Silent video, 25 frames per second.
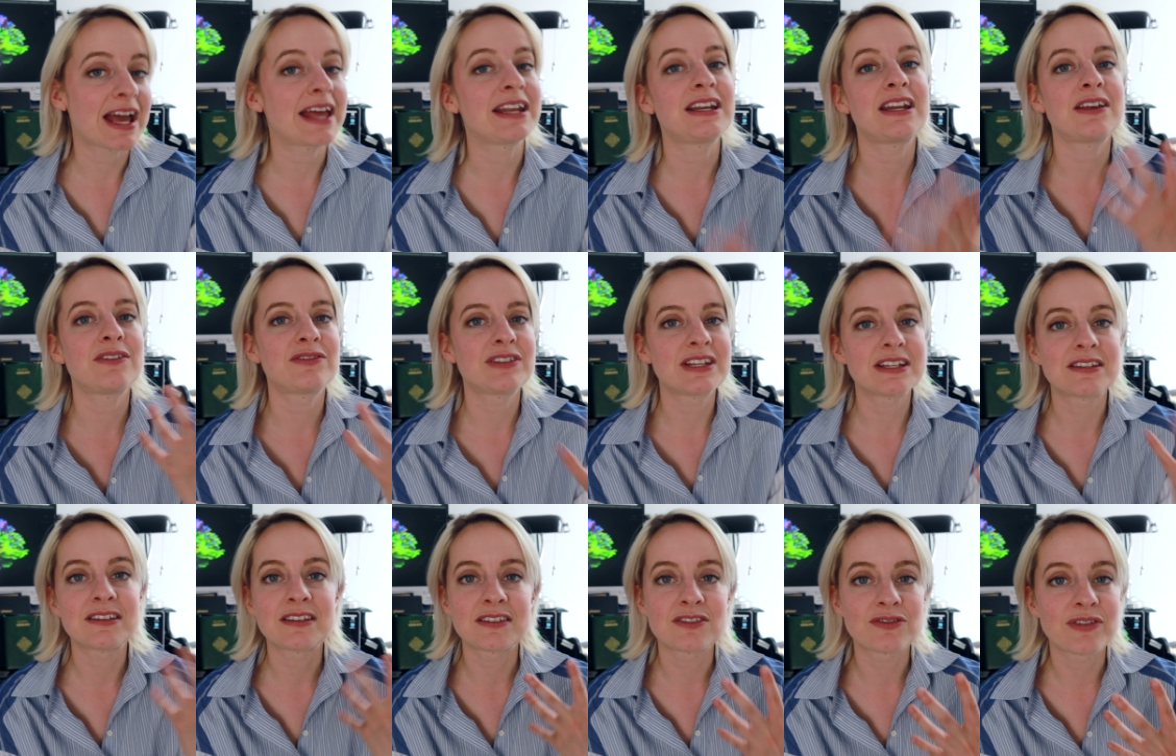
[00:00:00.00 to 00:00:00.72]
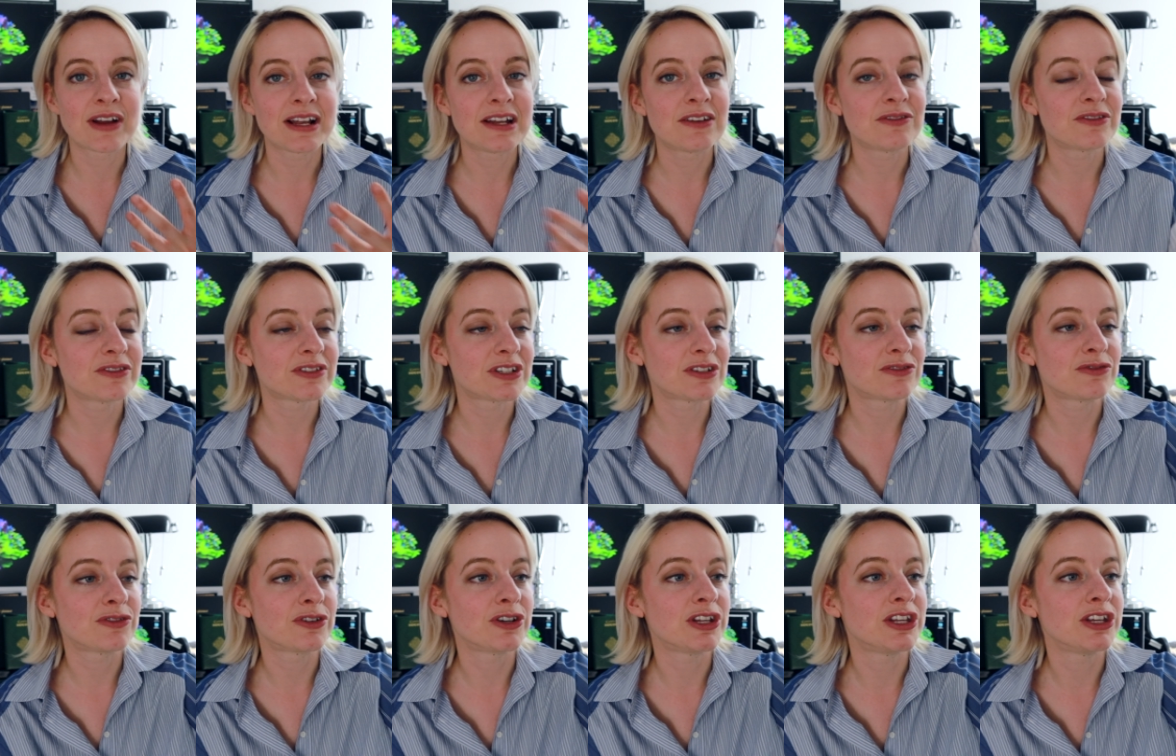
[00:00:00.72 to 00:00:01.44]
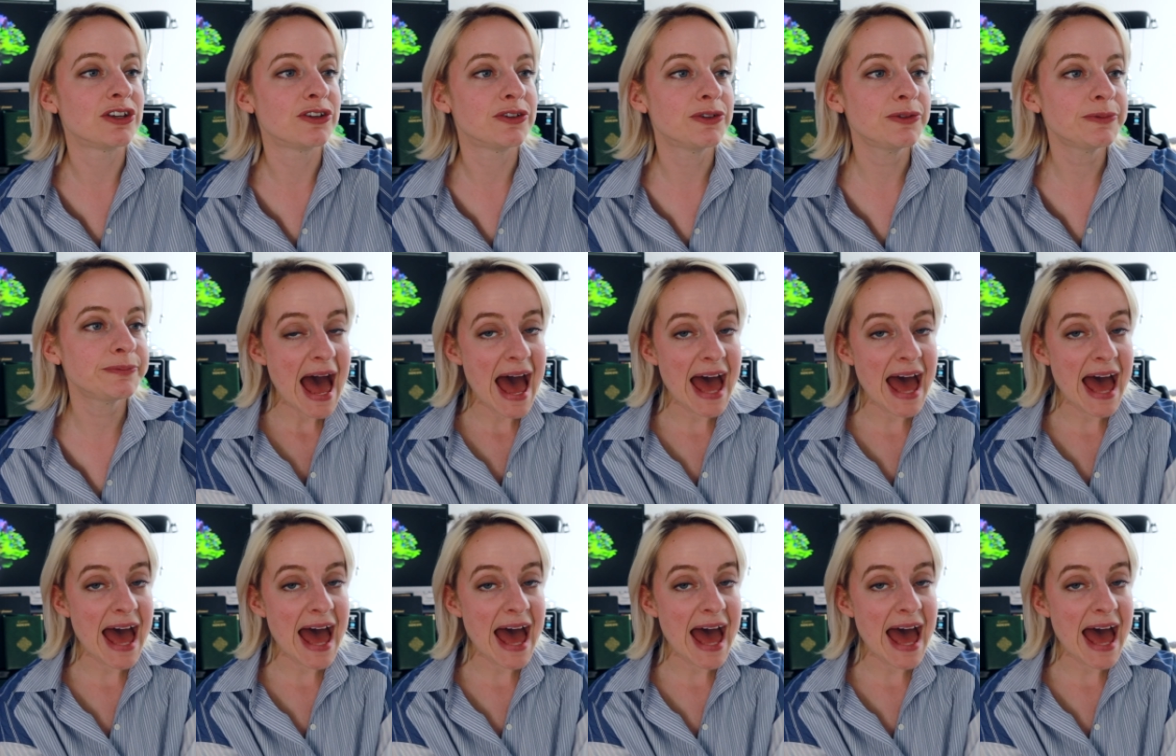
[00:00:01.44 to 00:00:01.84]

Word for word: and if this is relevant for you.